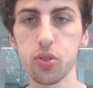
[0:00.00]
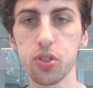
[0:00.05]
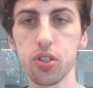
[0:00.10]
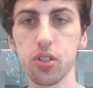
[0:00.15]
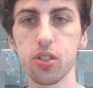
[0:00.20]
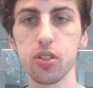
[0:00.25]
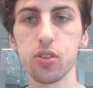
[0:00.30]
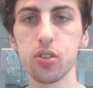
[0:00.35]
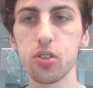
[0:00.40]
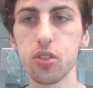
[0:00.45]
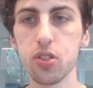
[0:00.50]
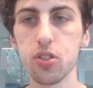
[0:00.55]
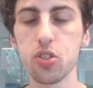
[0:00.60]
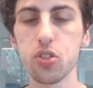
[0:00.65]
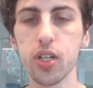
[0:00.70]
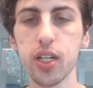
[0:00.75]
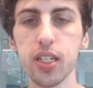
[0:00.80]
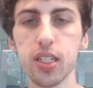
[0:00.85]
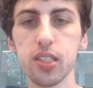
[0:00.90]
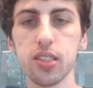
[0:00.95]
turn. So you're
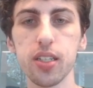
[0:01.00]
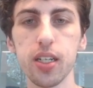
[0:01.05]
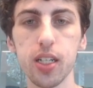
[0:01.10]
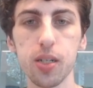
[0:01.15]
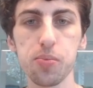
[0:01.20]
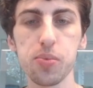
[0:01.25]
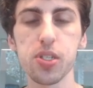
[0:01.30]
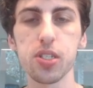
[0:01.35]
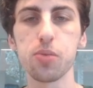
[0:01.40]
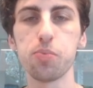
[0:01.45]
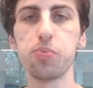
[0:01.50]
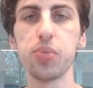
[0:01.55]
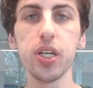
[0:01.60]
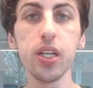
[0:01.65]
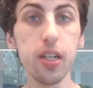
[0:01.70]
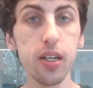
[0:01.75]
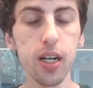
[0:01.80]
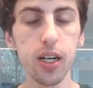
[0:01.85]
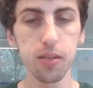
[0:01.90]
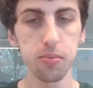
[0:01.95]
trying to set up this
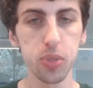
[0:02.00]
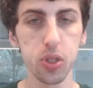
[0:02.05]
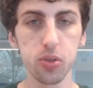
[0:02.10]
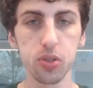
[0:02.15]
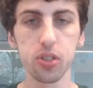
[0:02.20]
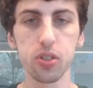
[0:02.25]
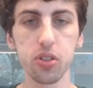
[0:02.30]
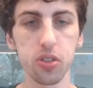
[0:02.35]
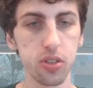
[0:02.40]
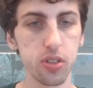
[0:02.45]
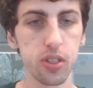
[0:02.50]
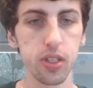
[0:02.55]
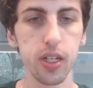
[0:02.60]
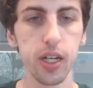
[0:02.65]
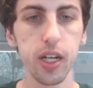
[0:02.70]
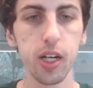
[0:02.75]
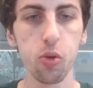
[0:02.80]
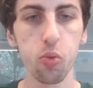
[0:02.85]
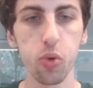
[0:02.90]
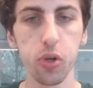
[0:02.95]
big combo turn
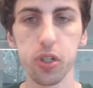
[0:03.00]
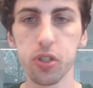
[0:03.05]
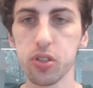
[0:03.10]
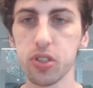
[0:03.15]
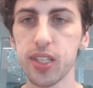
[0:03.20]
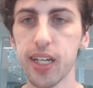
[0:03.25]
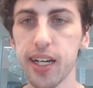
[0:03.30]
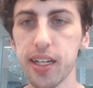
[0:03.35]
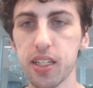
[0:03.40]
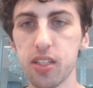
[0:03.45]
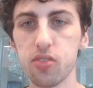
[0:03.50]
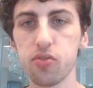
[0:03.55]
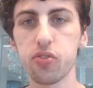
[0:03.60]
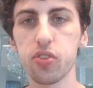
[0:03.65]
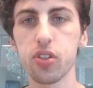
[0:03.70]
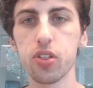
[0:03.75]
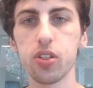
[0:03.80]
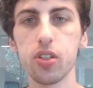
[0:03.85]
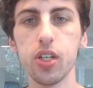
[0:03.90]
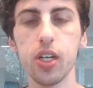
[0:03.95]
where you're attacking
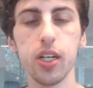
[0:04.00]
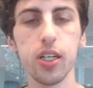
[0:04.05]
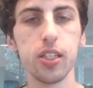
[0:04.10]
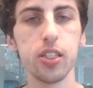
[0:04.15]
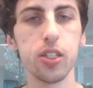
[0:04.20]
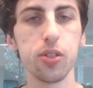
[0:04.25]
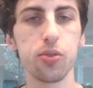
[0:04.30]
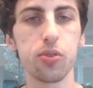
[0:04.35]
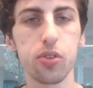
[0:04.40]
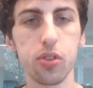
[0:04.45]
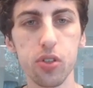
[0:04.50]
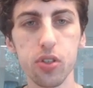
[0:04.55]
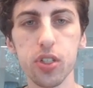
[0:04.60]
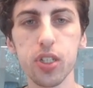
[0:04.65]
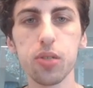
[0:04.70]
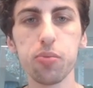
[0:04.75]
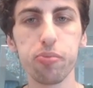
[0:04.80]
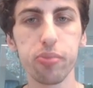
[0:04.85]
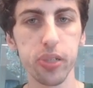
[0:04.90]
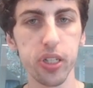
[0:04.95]
for
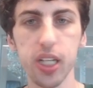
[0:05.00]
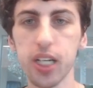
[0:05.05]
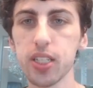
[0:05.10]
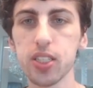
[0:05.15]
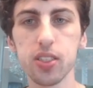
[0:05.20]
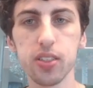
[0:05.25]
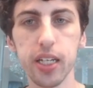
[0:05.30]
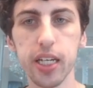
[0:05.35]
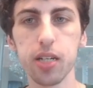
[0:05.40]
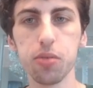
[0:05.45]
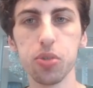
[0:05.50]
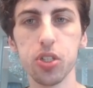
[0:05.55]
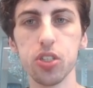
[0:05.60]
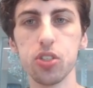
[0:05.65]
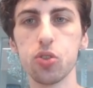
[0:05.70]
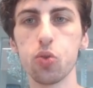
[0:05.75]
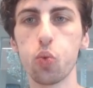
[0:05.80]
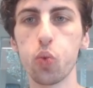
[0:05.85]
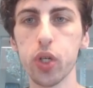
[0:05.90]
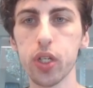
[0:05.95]
30 plus
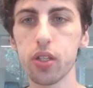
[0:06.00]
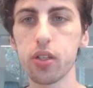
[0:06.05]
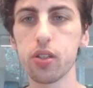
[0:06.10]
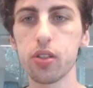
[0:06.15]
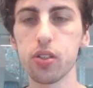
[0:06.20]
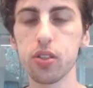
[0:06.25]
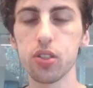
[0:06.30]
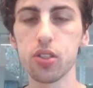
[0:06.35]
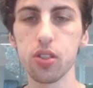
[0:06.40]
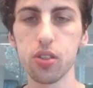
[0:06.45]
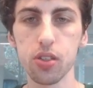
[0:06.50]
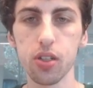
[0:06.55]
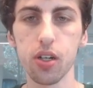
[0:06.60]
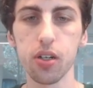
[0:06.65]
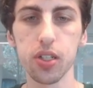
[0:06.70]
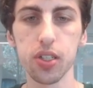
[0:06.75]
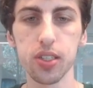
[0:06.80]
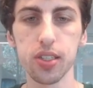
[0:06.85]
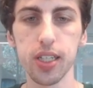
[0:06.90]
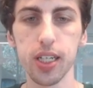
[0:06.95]
damage with your
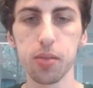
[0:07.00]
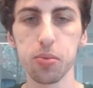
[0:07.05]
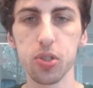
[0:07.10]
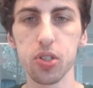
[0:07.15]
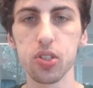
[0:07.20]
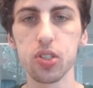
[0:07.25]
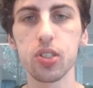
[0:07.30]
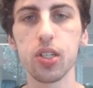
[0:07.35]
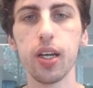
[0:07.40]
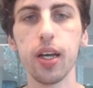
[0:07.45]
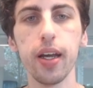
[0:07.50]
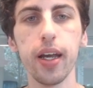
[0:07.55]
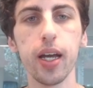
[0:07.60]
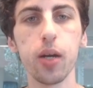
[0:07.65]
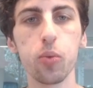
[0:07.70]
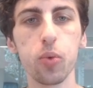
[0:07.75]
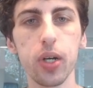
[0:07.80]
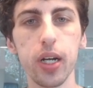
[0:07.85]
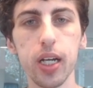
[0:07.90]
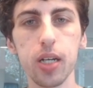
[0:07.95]
Centauri Sabers.
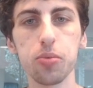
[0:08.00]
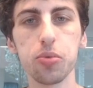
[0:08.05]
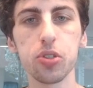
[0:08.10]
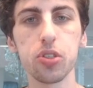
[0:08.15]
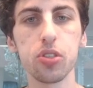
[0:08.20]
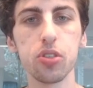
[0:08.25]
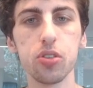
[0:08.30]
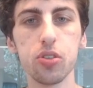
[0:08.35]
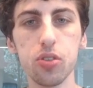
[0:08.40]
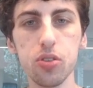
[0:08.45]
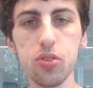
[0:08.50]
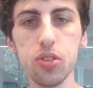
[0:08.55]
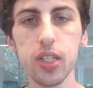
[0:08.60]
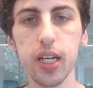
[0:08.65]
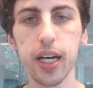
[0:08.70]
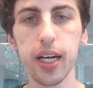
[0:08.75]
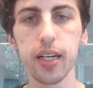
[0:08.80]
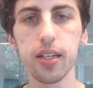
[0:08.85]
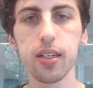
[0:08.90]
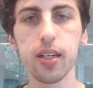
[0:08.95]
And we're able to do
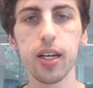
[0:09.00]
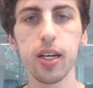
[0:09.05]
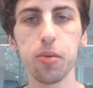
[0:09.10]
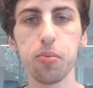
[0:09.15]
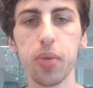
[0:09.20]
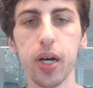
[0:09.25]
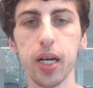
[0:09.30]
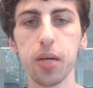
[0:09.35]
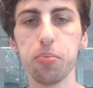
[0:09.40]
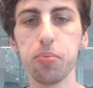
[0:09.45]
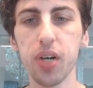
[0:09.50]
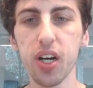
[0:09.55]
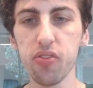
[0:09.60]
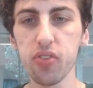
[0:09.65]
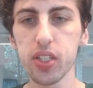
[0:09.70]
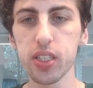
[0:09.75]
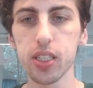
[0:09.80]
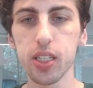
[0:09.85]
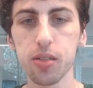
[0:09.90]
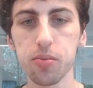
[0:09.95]
that by
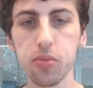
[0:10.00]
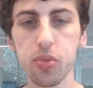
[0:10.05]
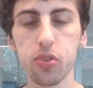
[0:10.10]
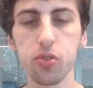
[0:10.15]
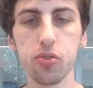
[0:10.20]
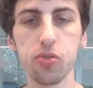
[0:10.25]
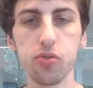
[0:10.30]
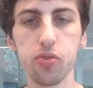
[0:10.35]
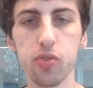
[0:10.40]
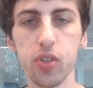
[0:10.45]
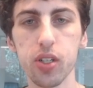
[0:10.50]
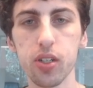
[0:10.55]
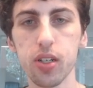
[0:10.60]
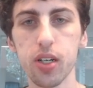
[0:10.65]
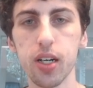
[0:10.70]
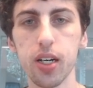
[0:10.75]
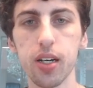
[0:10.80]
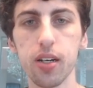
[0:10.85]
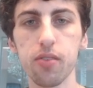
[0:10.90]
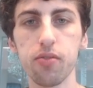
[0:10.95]
buffing them through
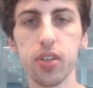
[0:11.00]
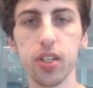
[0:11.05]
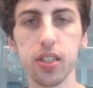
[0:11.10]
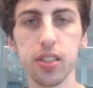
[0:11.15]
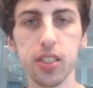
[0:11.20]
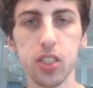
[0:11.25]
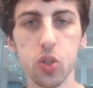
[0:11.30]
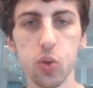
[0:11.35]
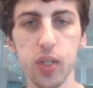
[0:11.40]
various